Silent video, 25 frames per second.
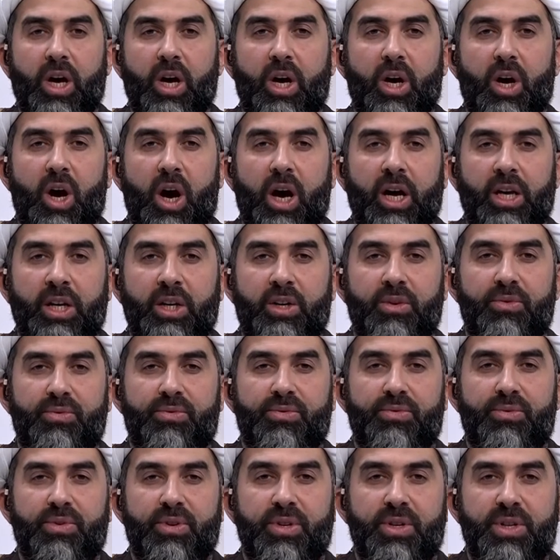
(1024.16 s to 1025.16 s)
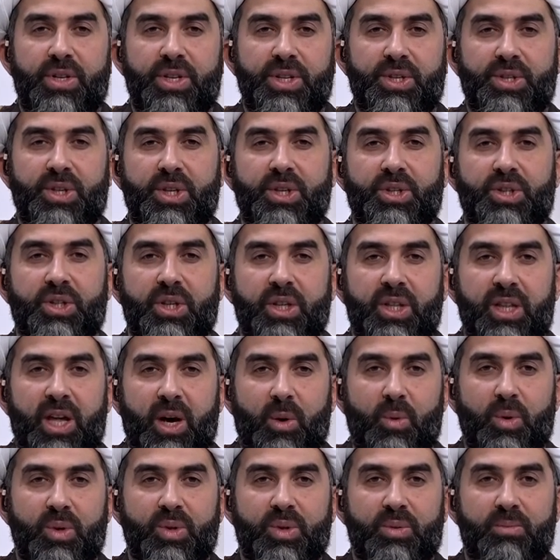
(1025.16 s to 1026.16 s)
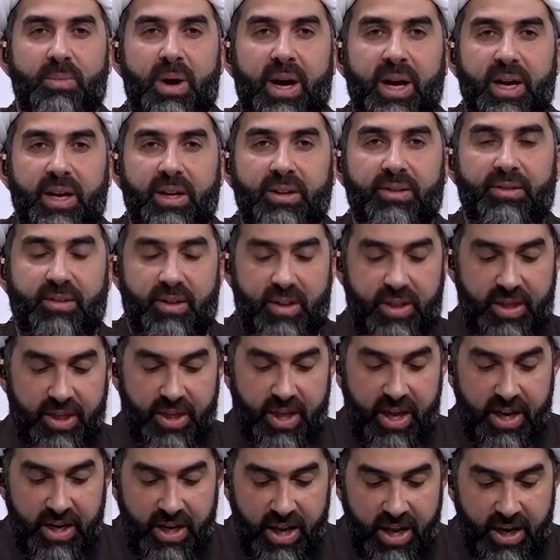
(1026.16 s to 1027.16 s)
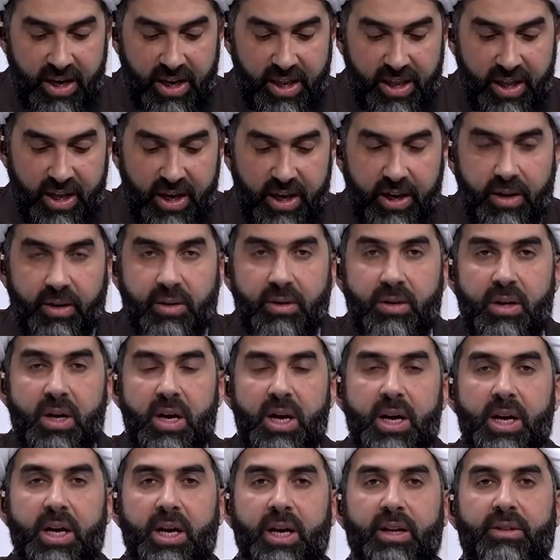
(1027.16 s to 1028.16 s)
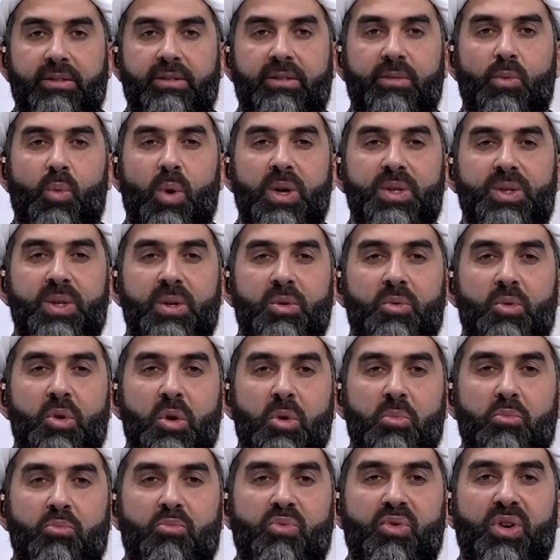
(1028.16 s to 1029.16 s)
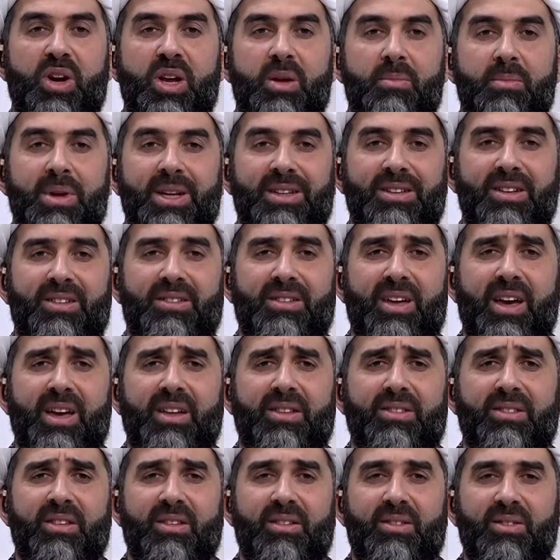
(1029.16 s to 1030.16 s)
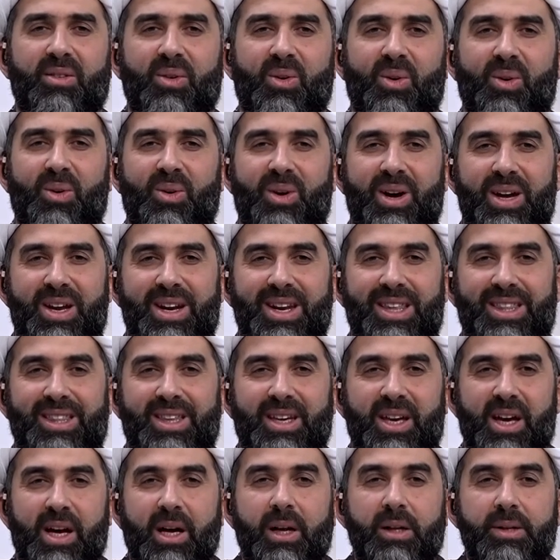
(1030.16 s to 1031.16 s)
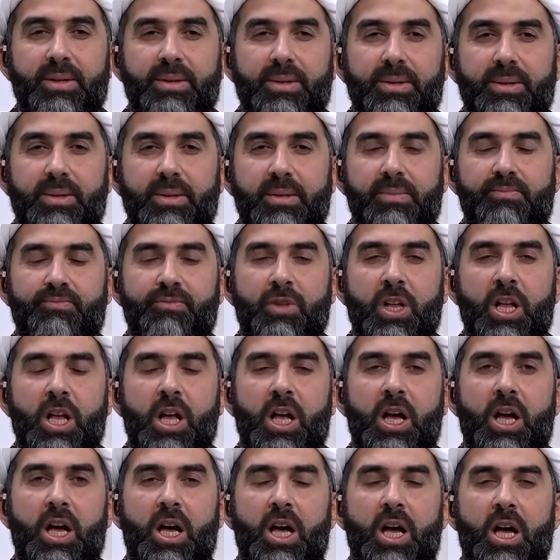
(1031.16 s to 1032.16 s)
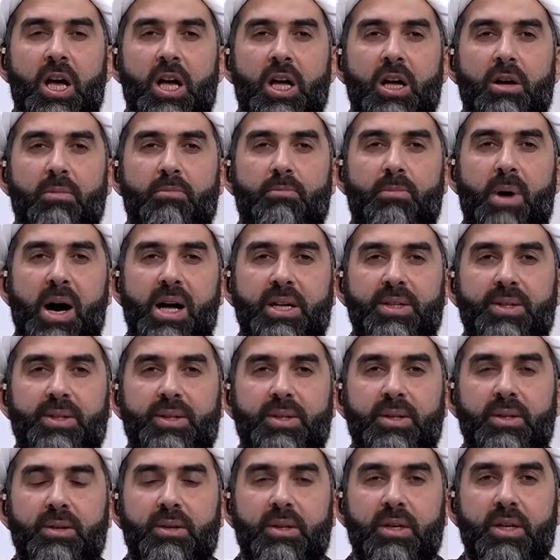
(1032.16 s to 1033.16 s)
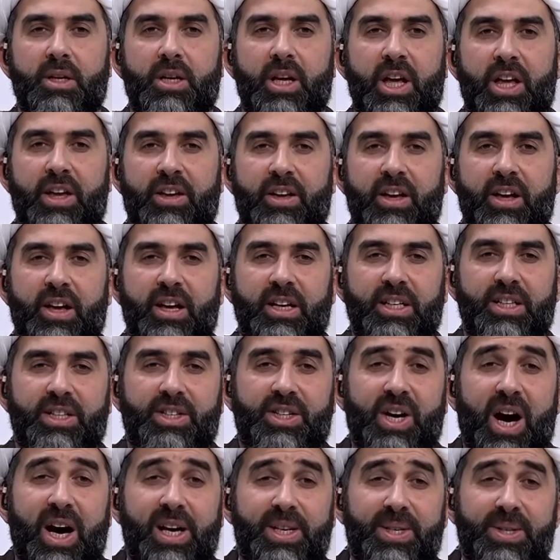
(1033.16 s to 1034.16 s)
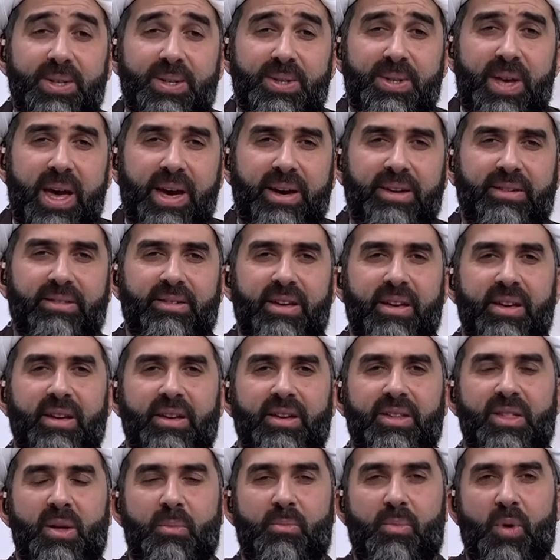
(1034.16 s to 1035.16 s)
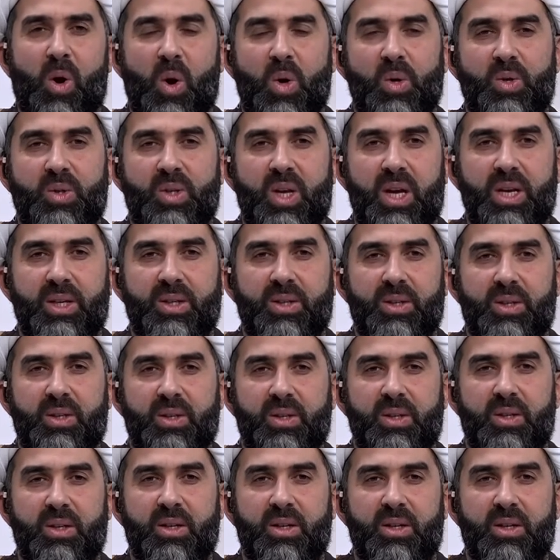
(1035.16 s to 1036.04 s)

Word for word: kind of decision that was made then and there. It wasn't premeditated or anything else. But it, dissecting the process,